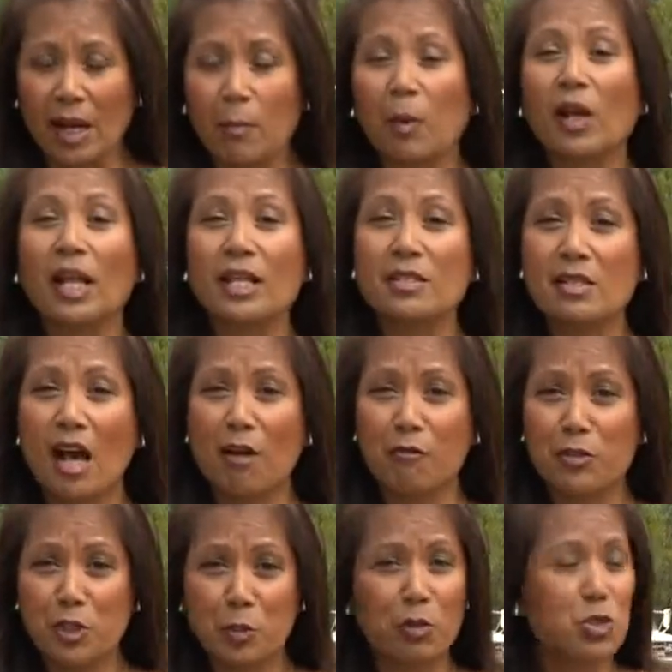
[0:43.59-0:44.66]
A police
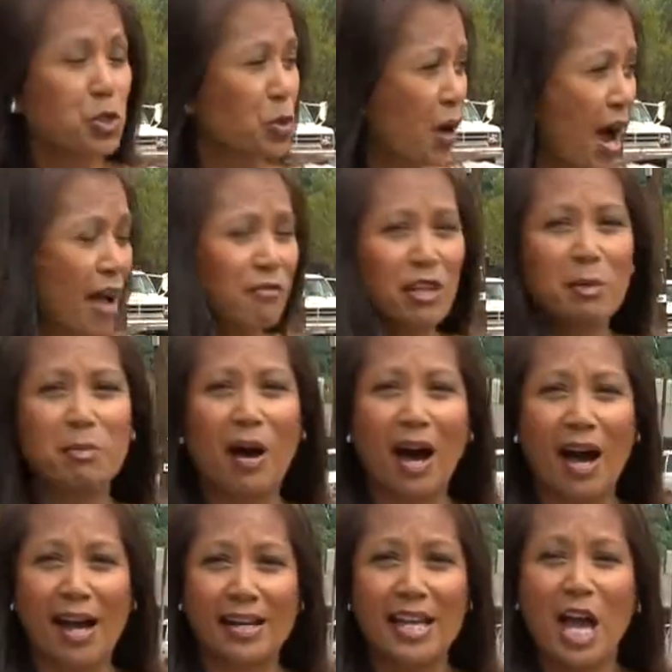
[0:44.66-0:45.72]
officer was driving
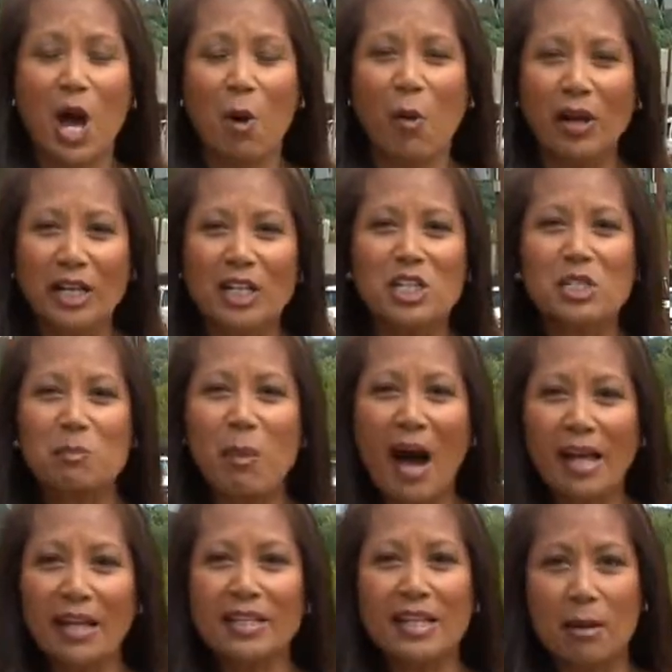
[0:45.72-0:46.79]
by when he
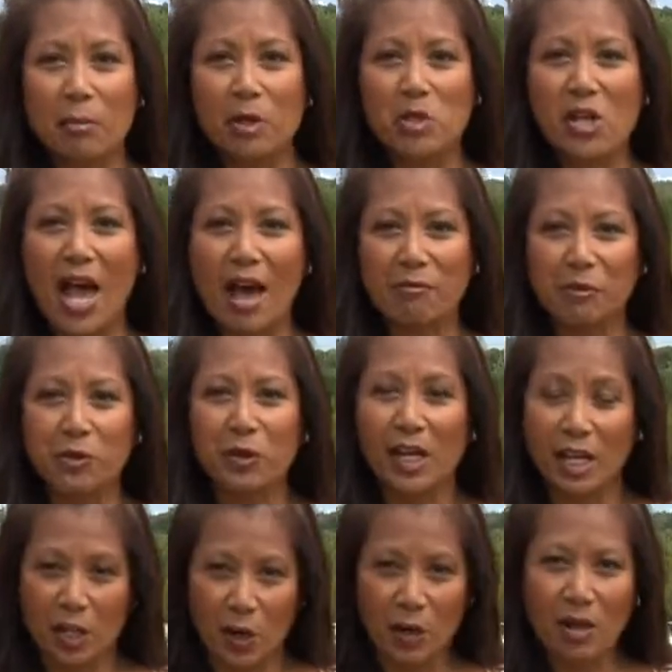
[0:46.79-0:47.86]
spotted Deborah Jaffer
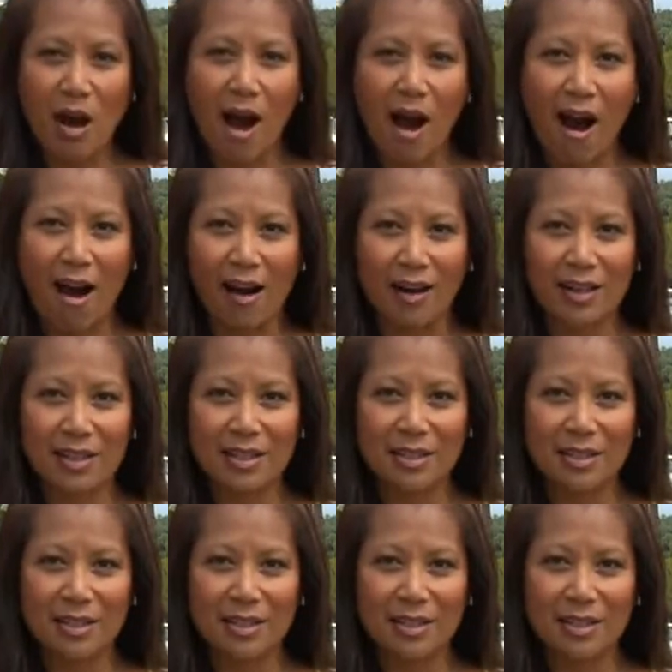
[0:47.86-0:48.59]
in her car.